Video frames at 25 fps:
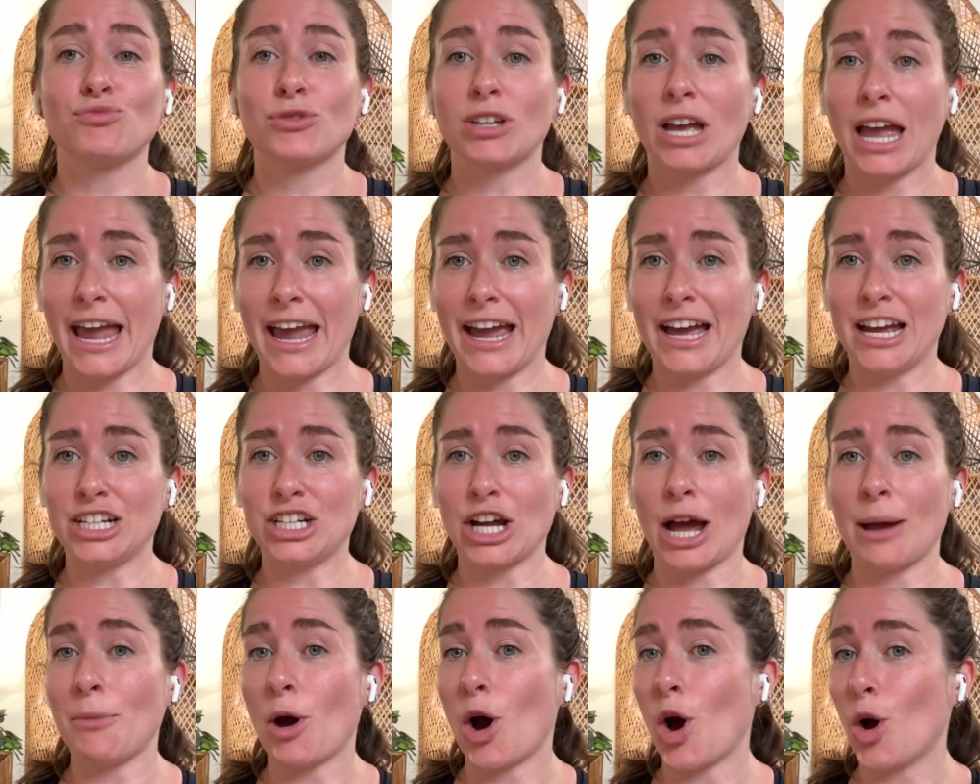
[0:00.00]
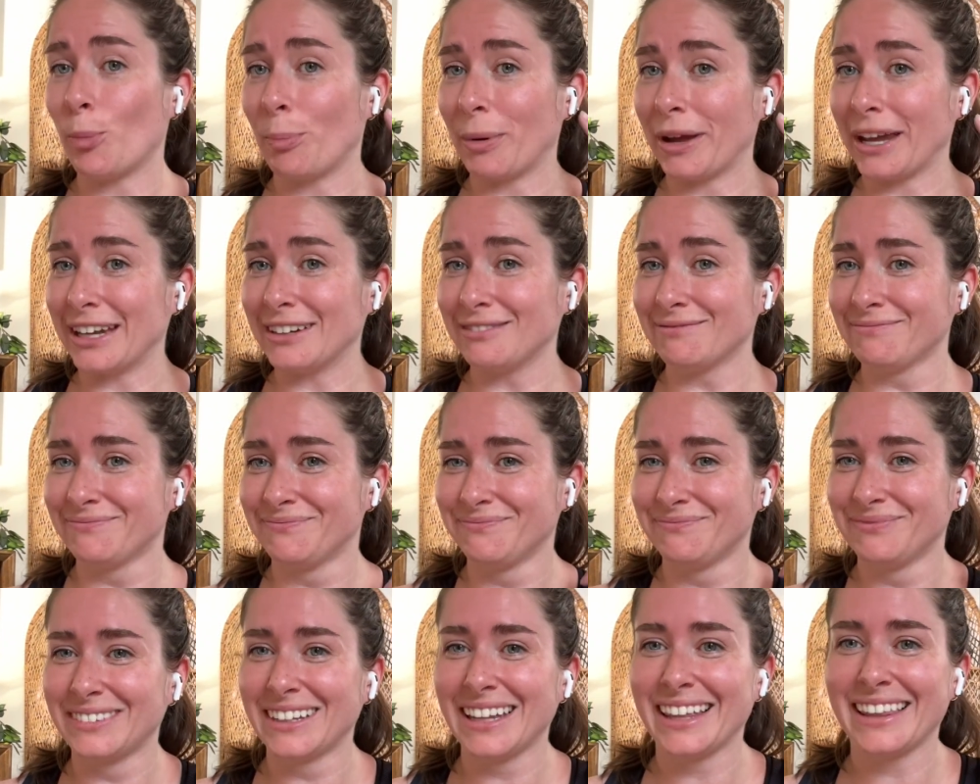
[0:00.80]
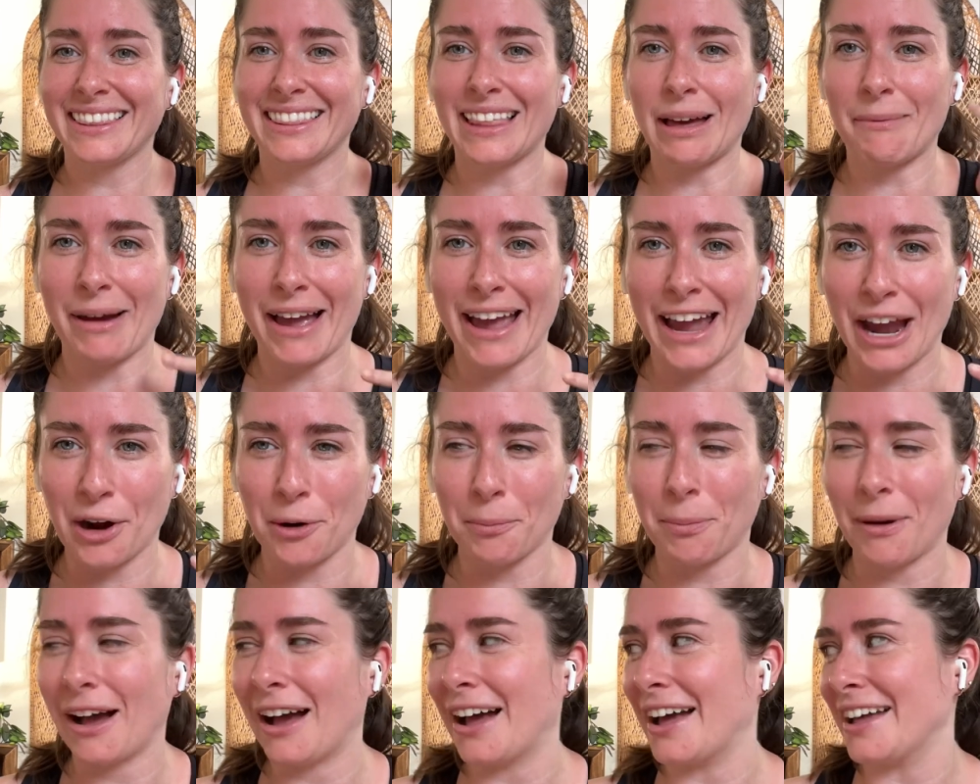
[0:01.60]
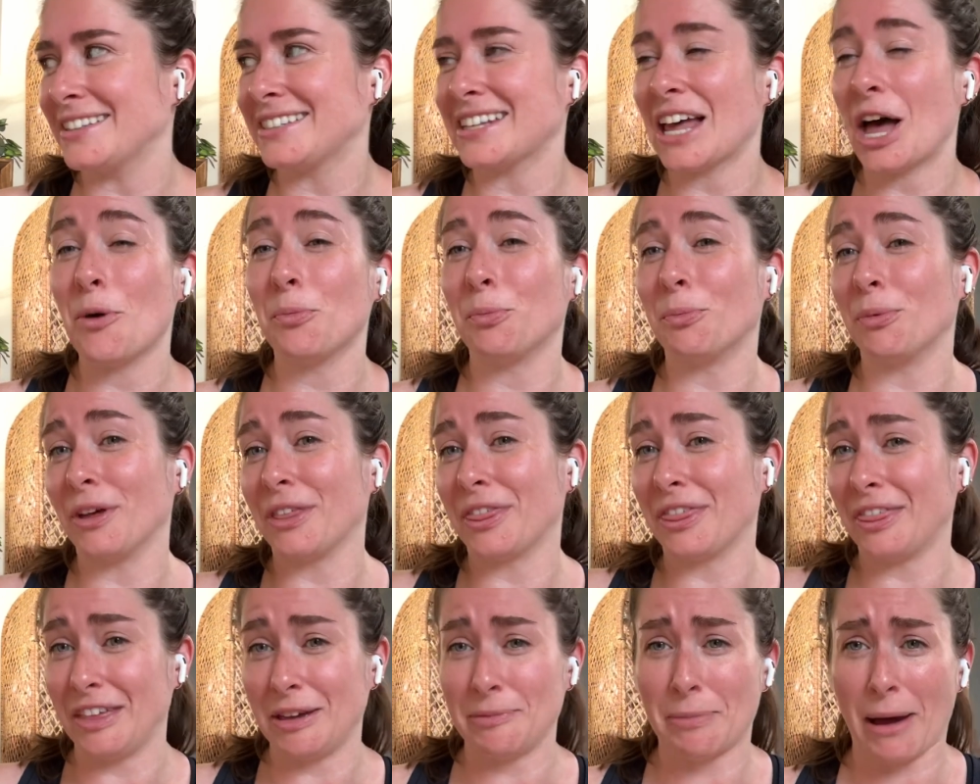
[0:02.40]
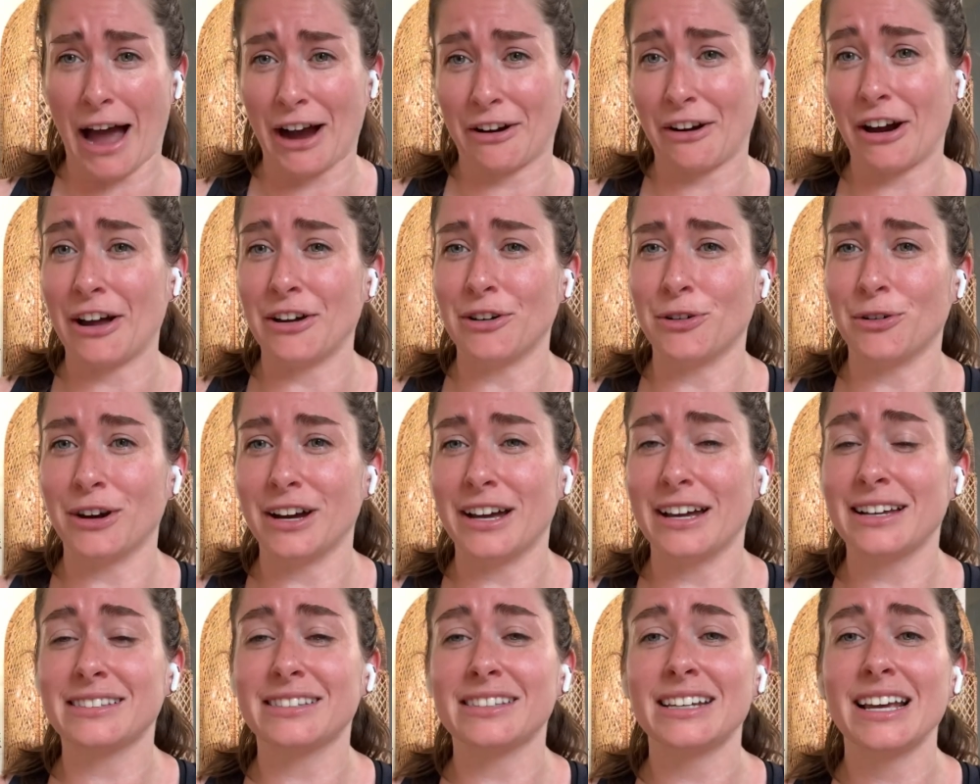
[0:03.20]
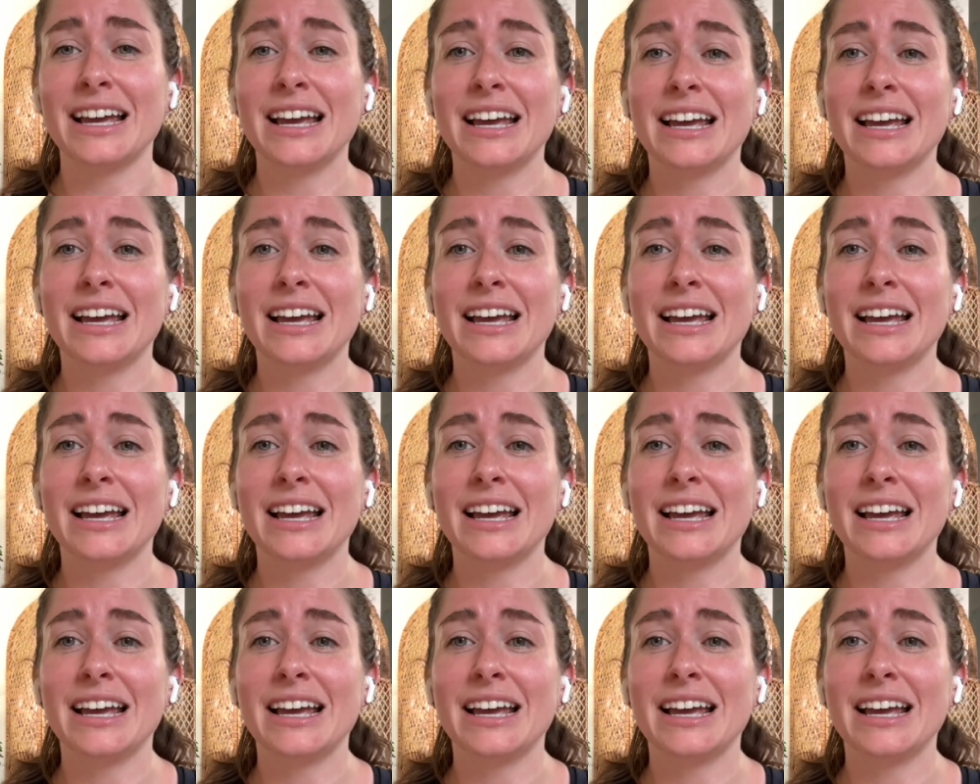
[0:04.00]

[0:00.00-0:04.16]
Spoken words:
And I'm hoping that my AirPods help with the background noise.